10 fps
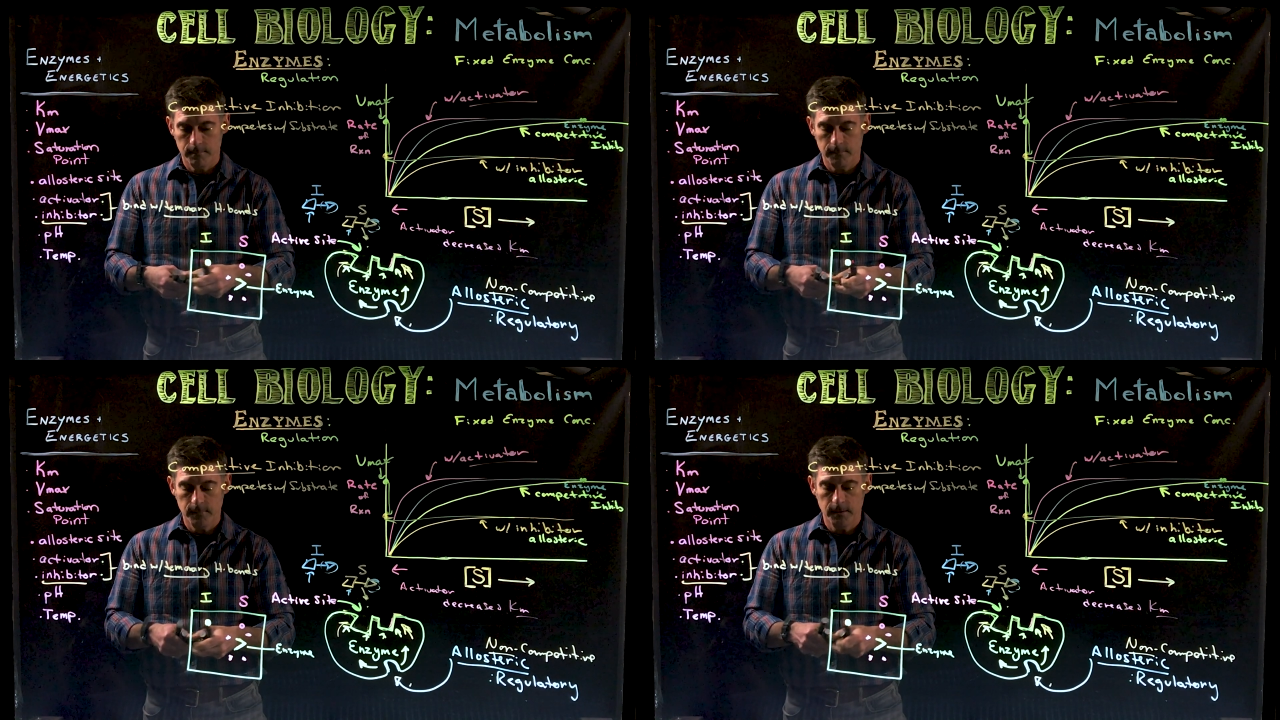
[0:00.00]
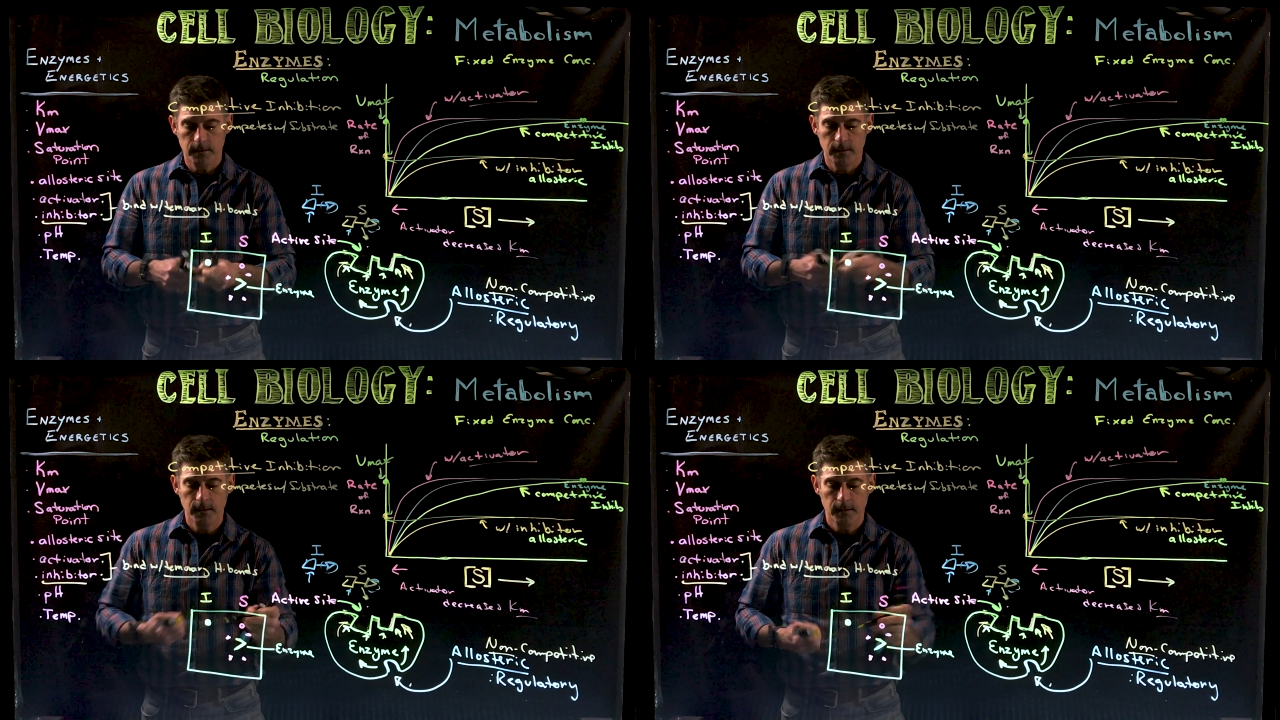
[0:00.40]

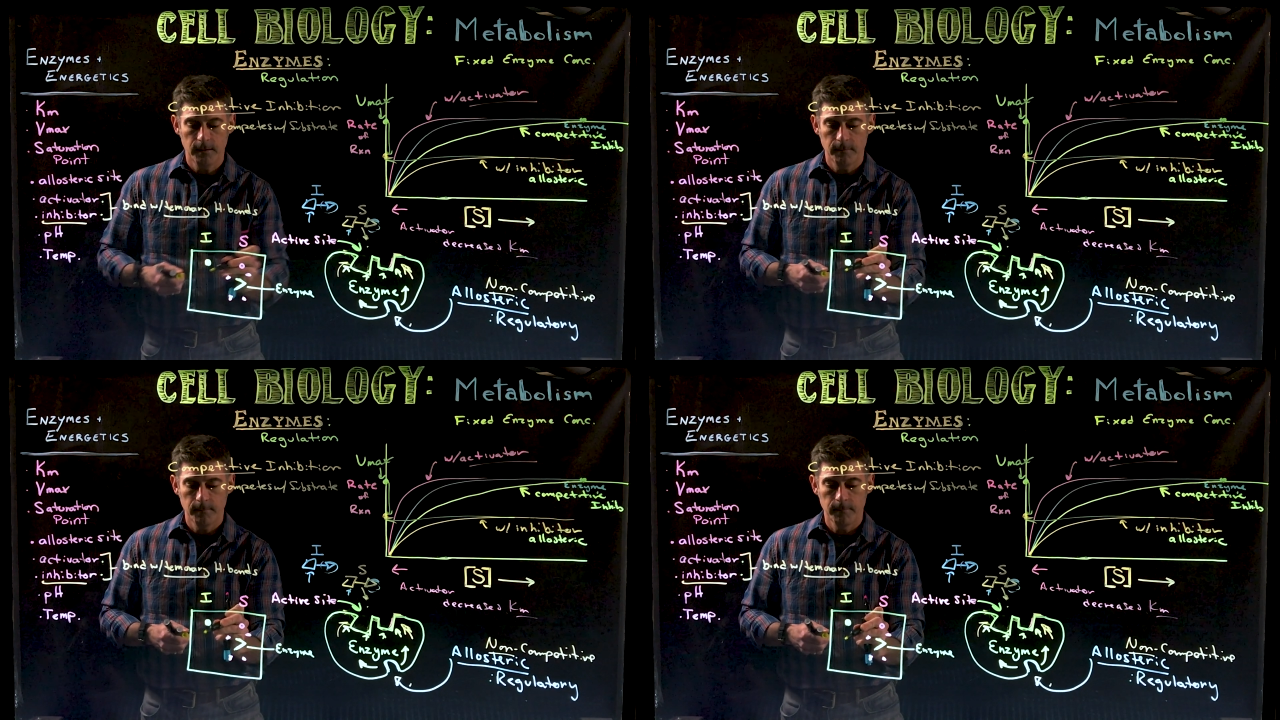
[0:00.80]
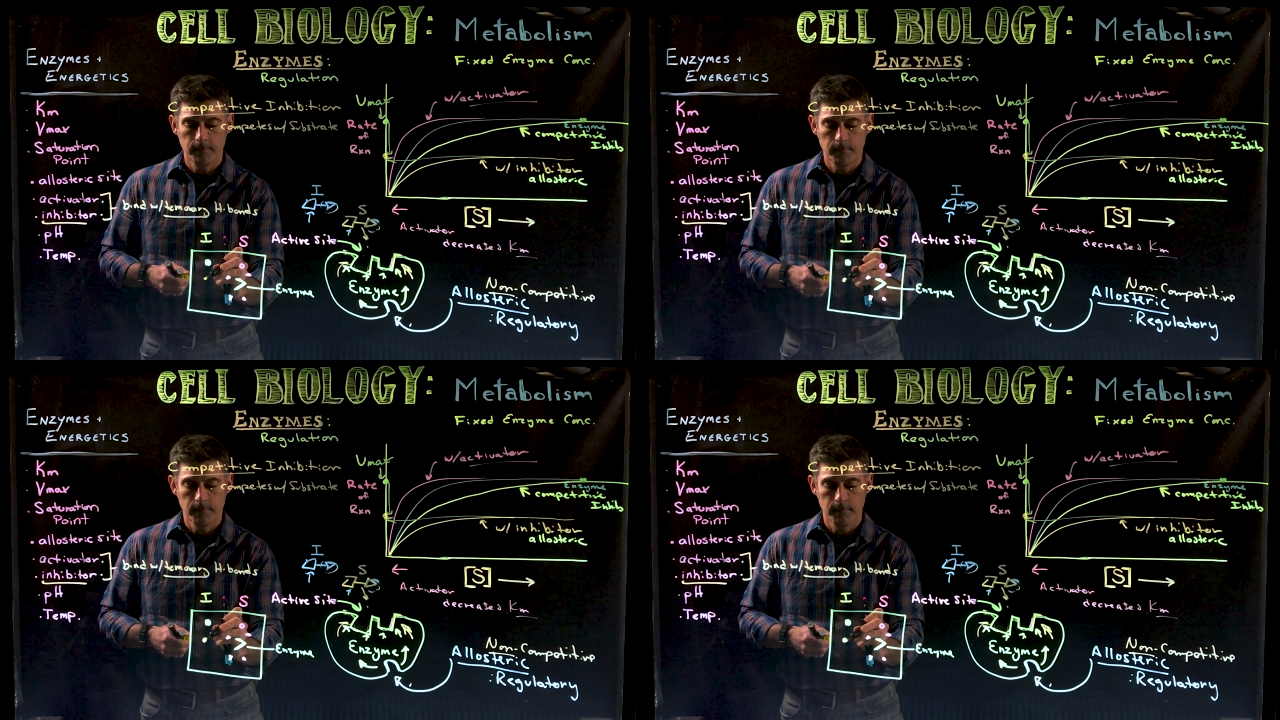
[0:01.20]

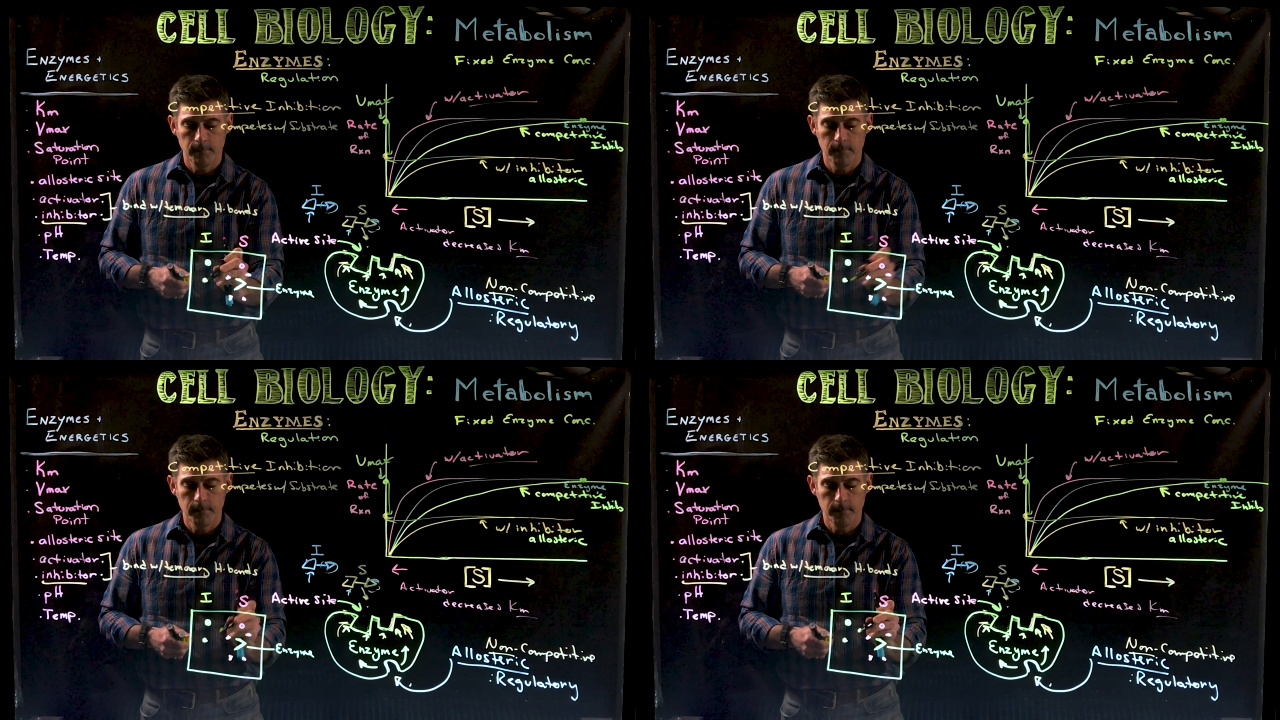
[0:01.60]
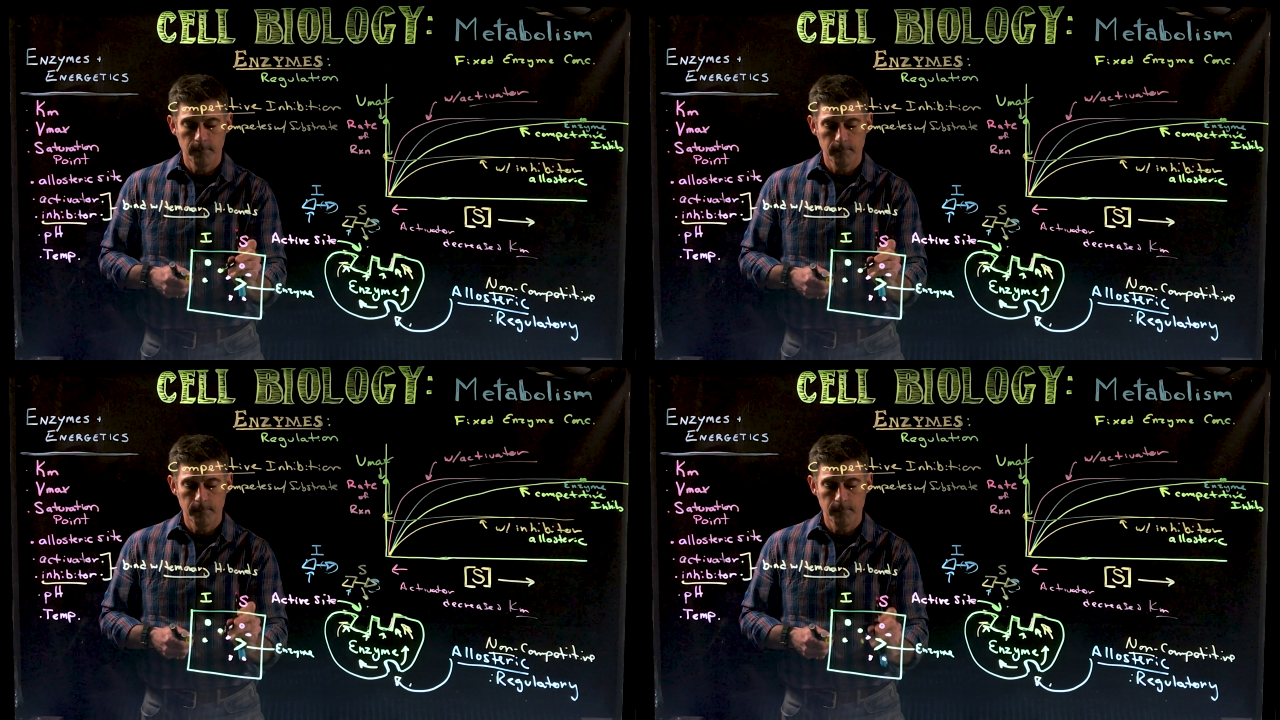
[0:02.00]

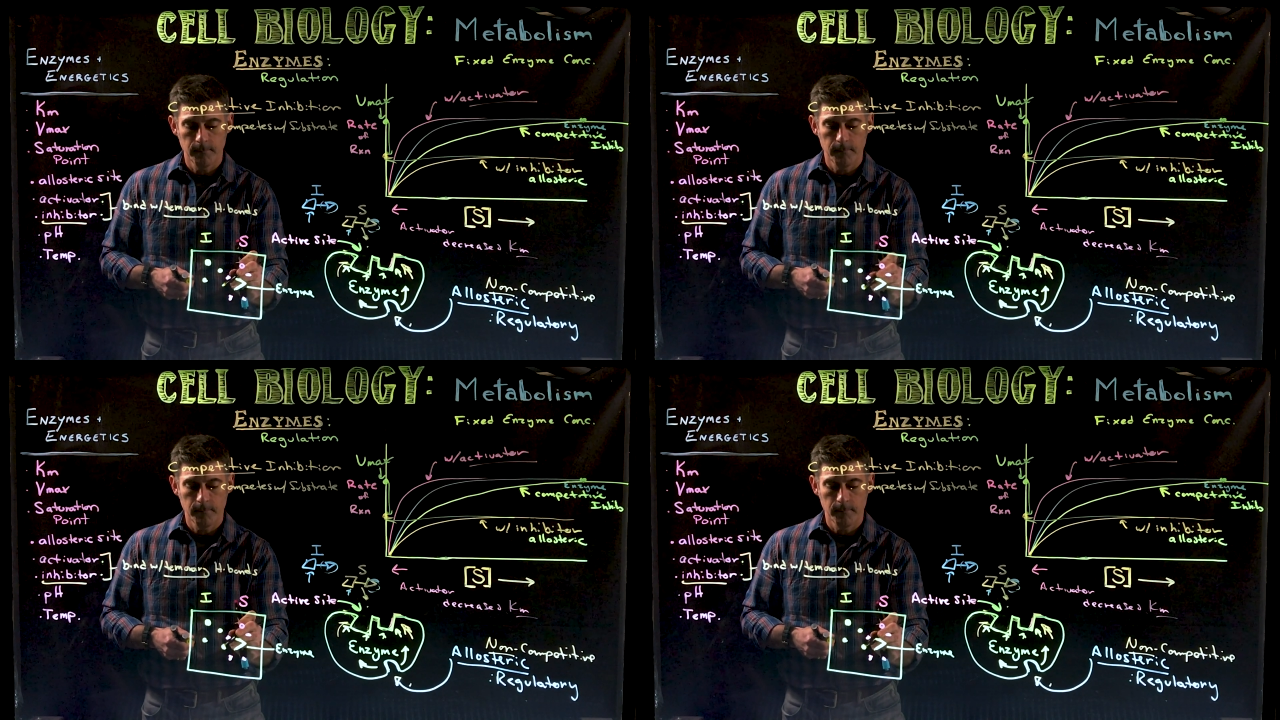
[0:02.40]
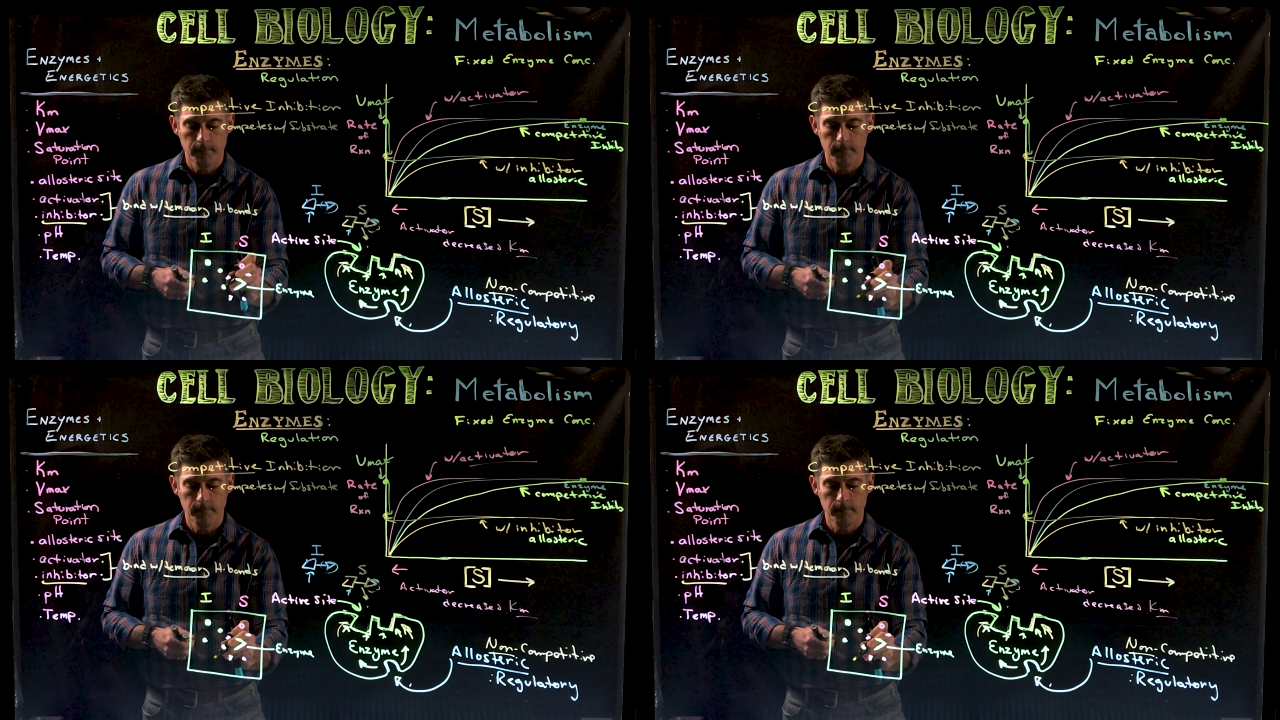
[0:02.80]
Nobody speaks.